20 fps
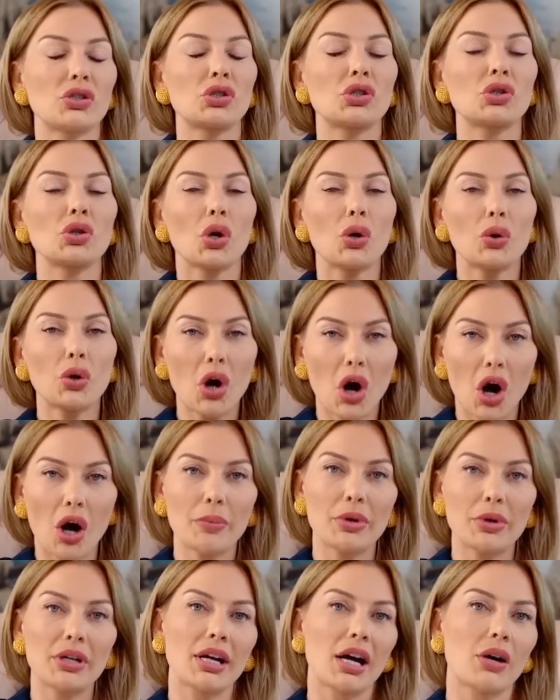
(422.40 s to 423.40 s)
so
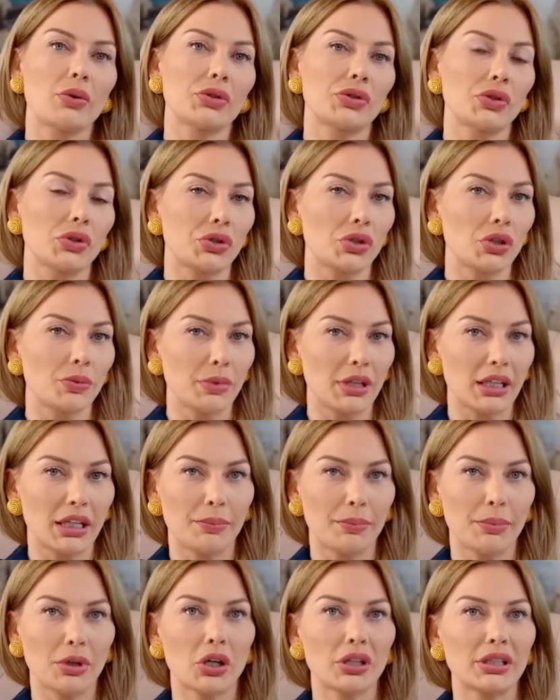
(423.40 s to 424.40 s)
common now on social media,
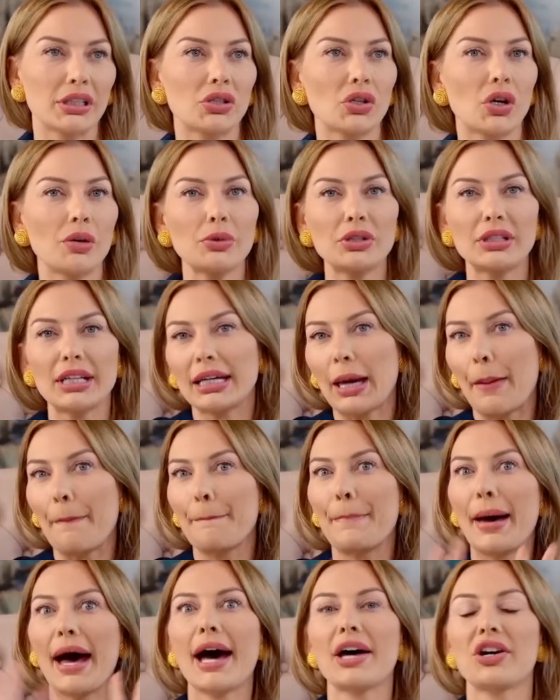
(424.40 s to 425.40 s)
because it's almost like a
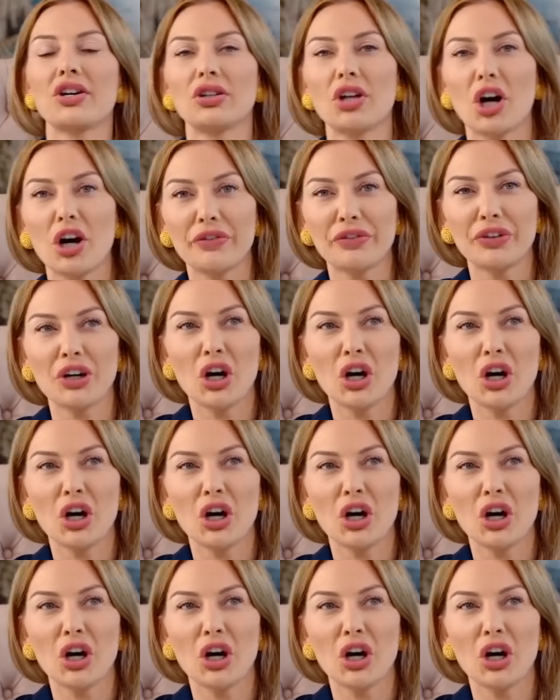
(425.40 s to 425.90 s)
battle of